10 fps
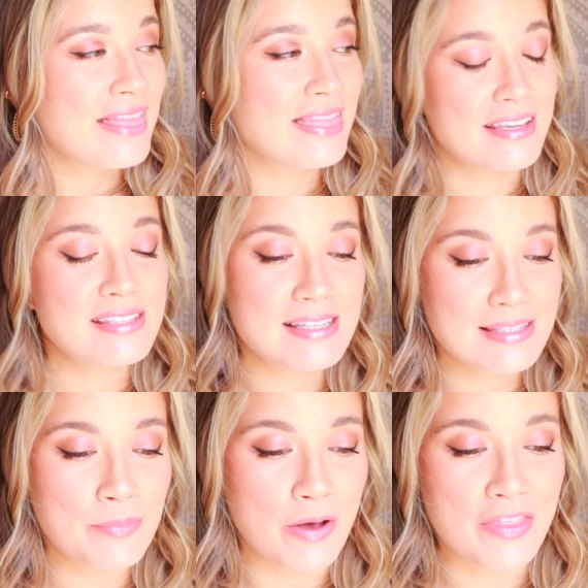This is
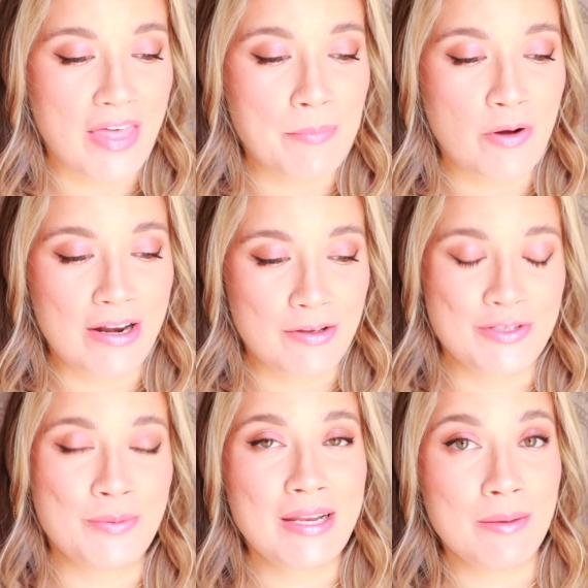a book that brought out
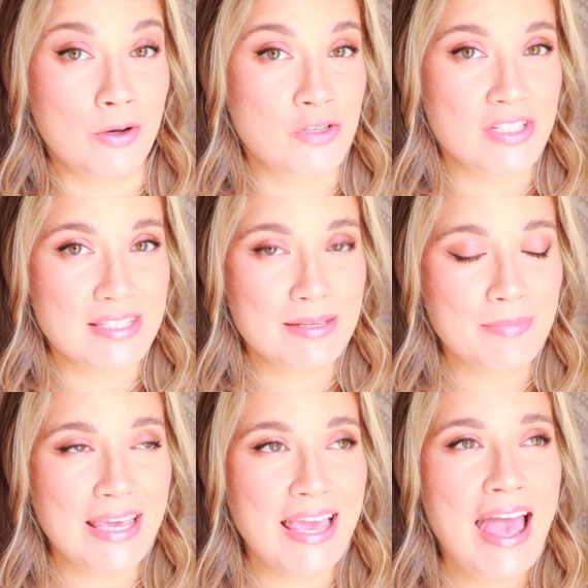so many emotions in
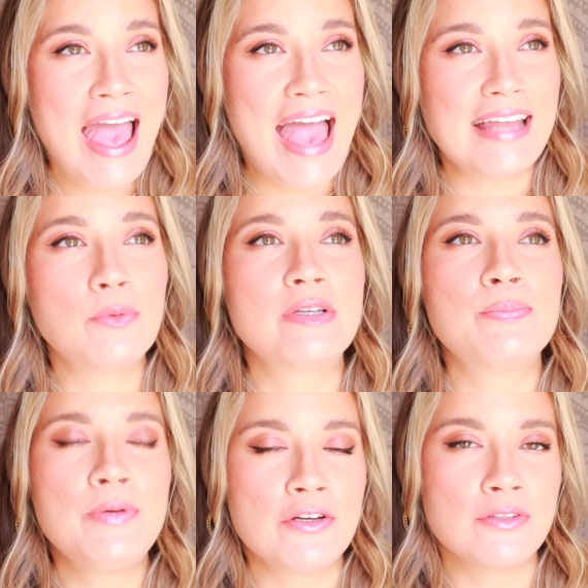me, and it was
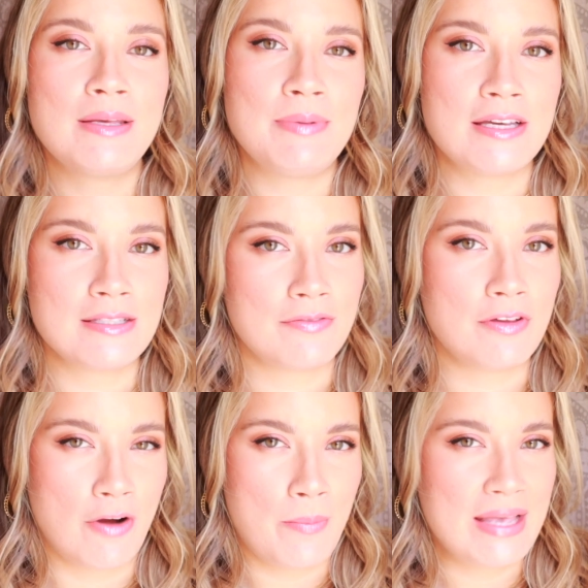purely because of
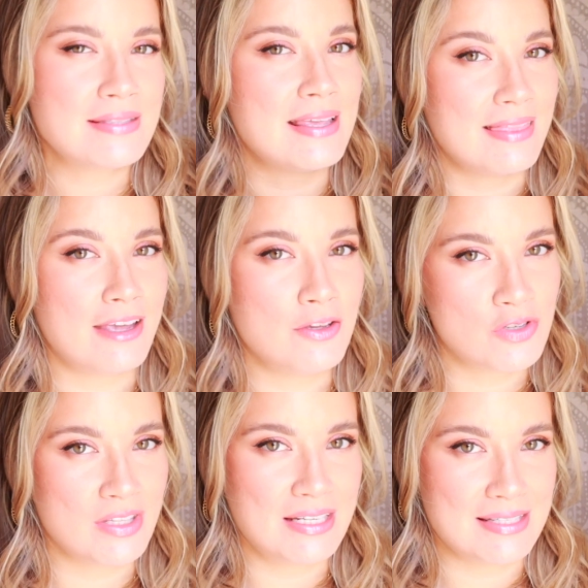the romance, and that
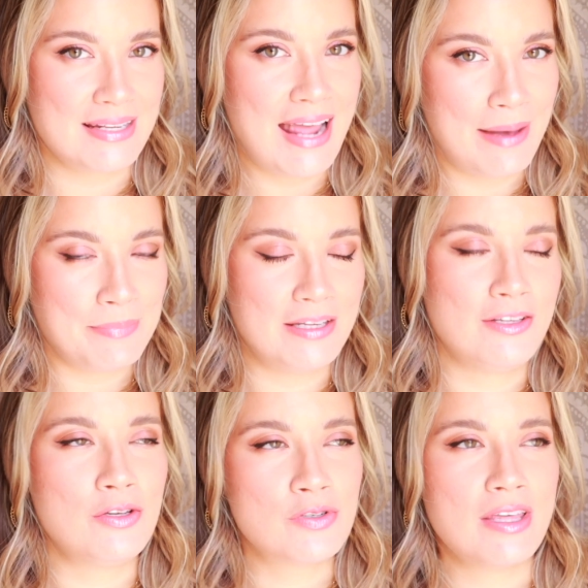usually doesn't happen.
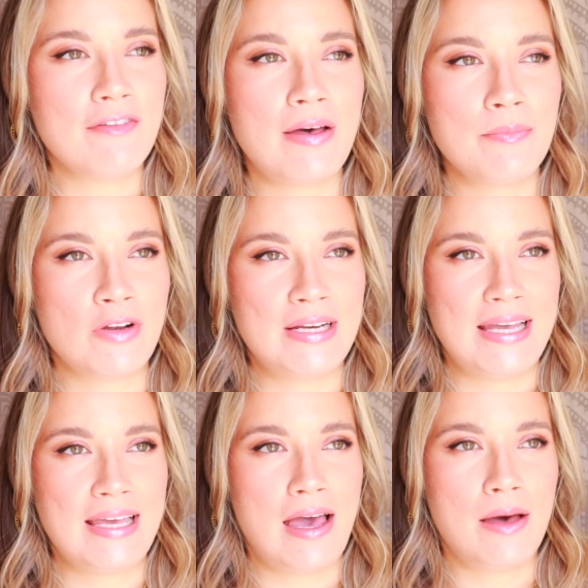Usually if I'm
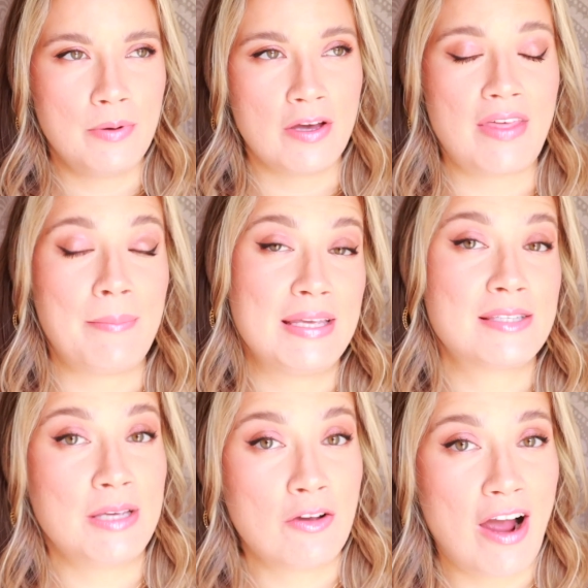reading a book that
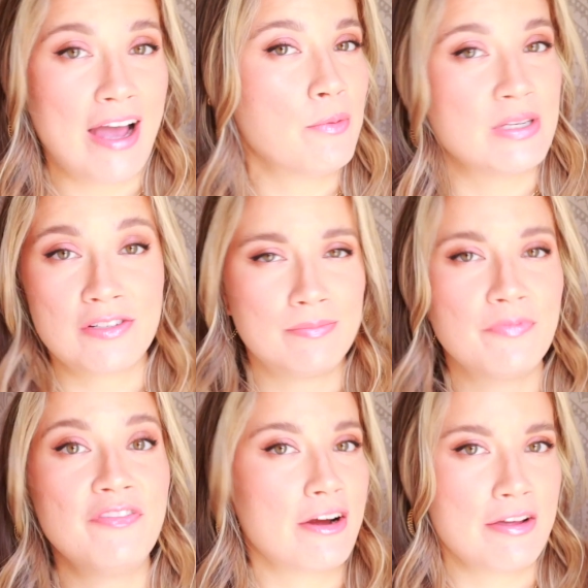makes me cry, which
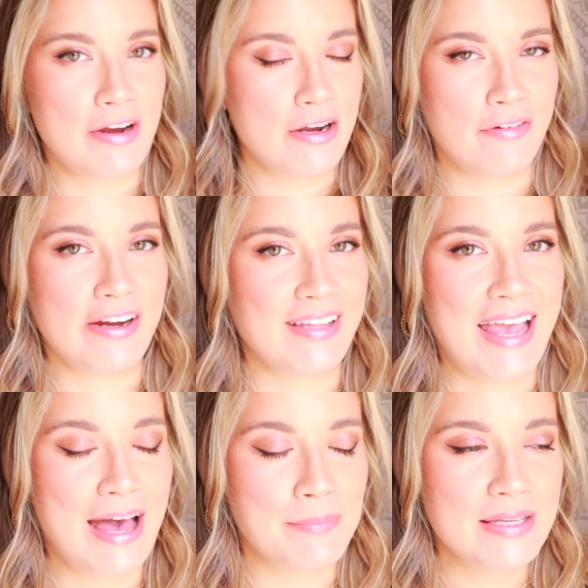very, very rarely
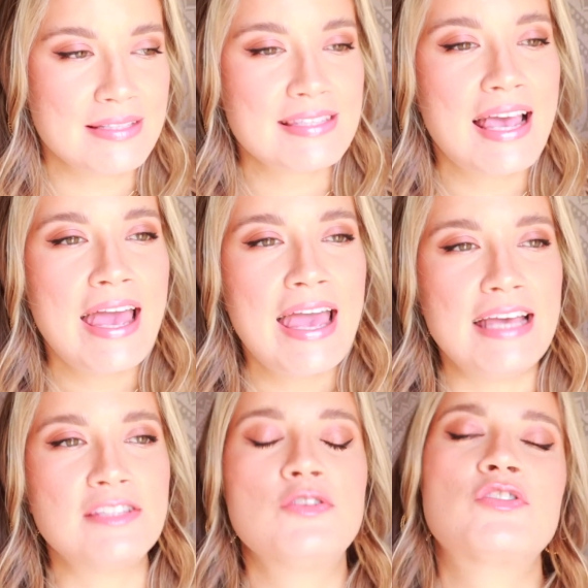happens,
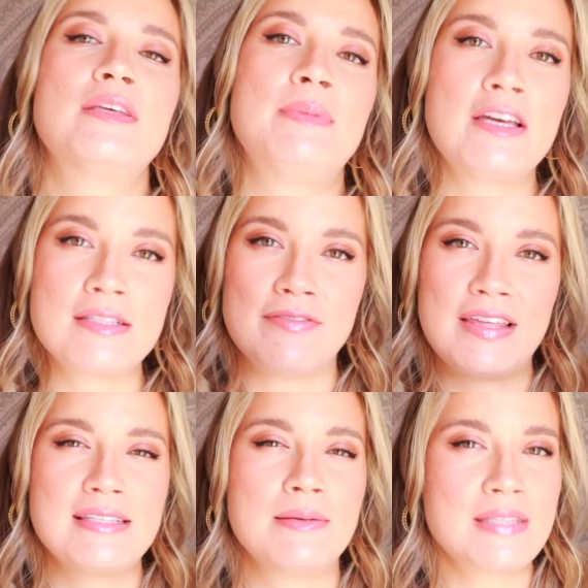it's usually because of
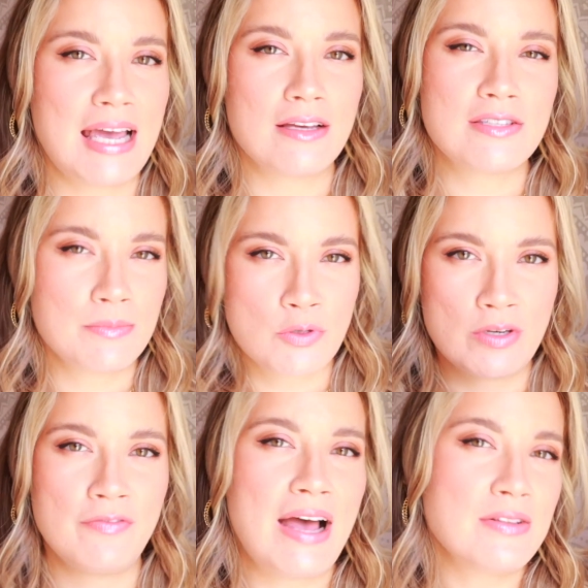like some sort
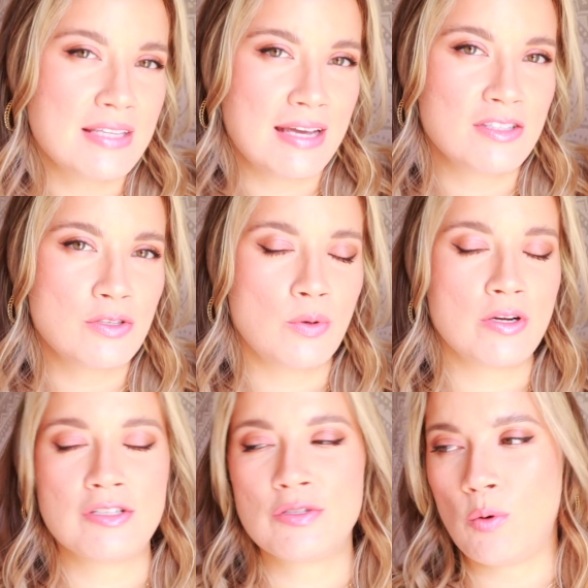of outside
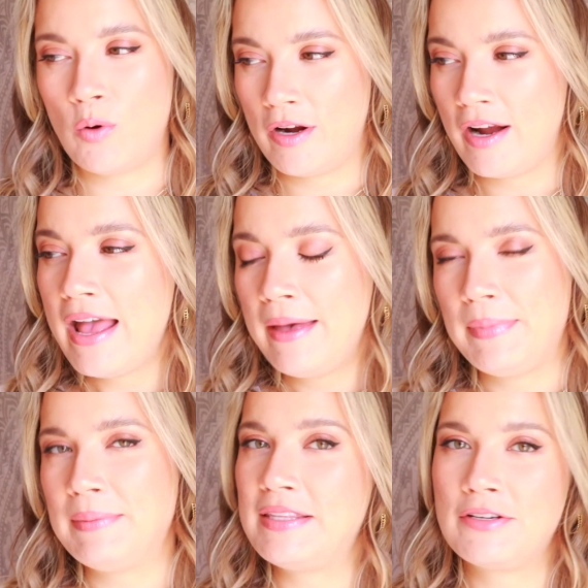source, or
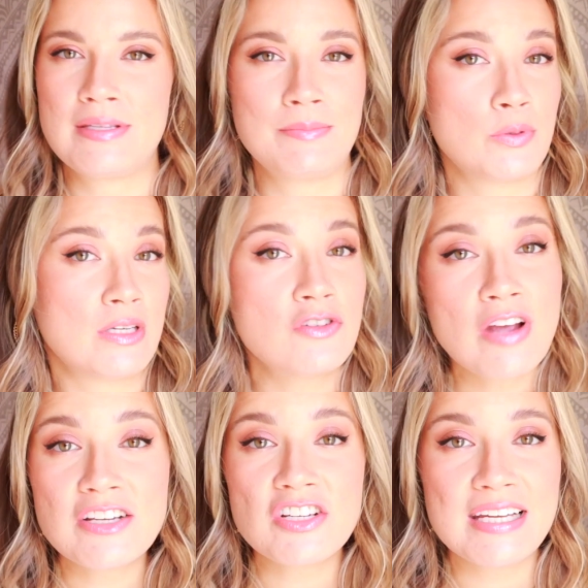maybe there's some sort of
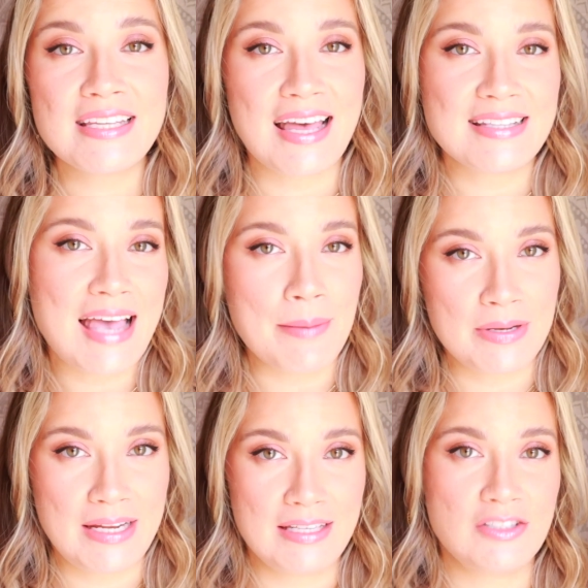tragedy that's
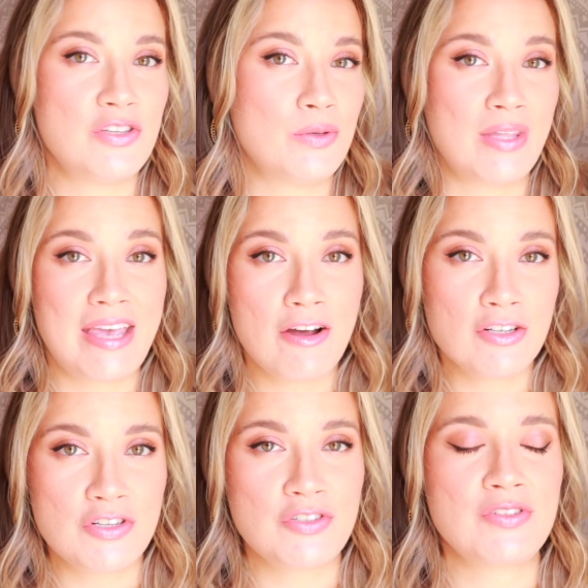happening to the
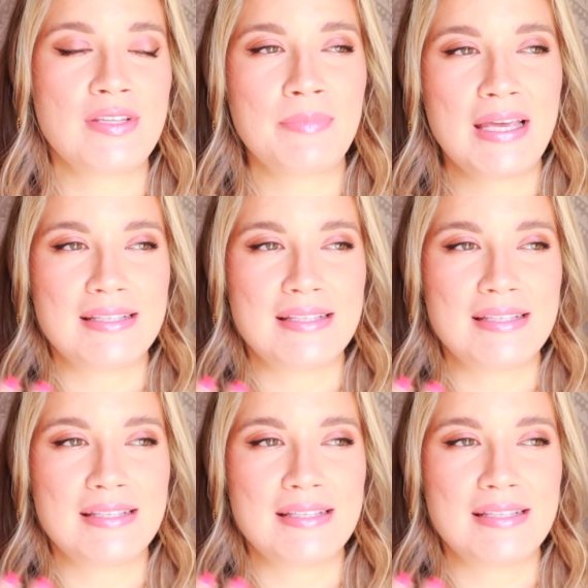characters or something.